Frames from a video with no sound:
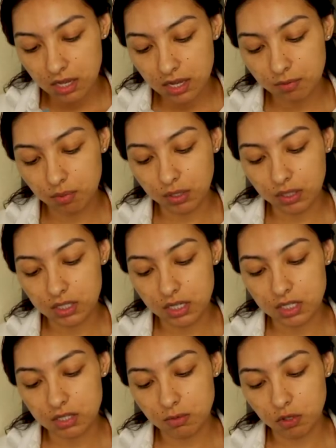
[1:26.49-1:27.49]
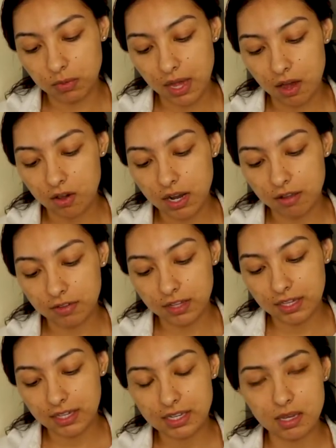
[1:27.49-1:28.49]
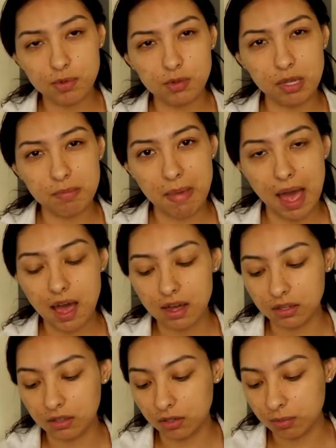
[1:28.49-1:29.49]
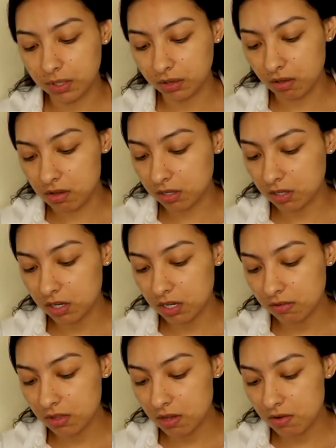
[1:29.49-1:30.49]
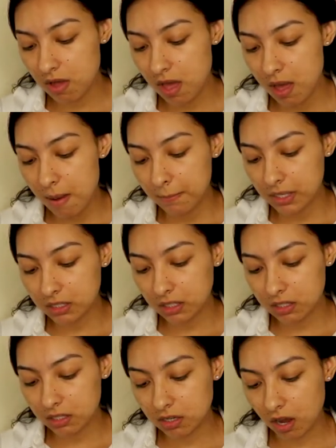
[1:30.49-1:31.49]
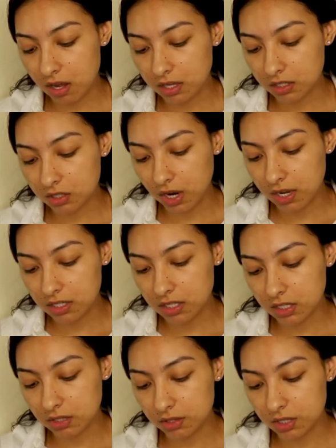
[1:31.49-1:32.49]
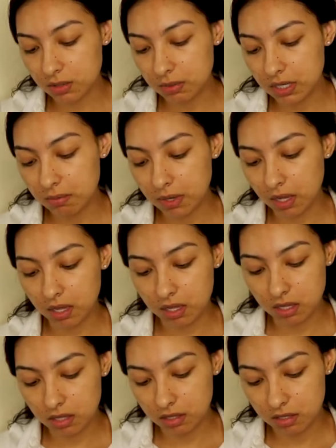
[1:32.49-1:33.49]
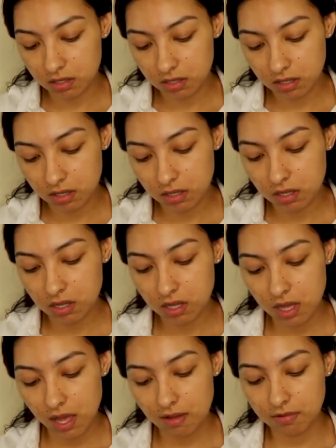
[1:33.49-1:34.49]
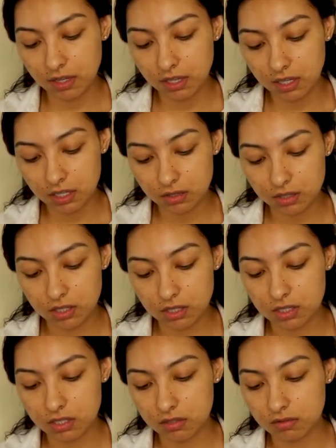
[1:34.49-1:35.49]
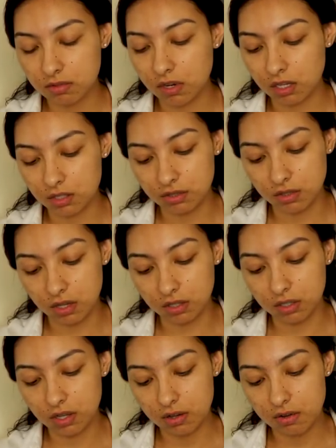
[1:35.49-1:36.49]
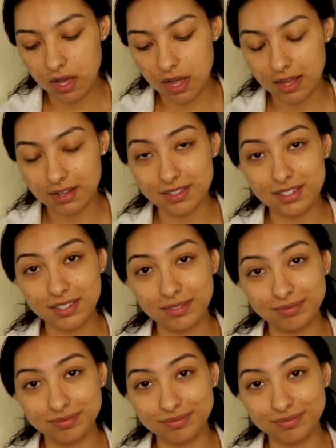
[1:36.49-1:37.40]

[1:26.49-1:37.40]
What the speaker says: it really does smooth me out, and I feel like it keeps me matte a little bit longer, even though my skin's not as dry as it used to be. But I feel like I used this not too long ago, and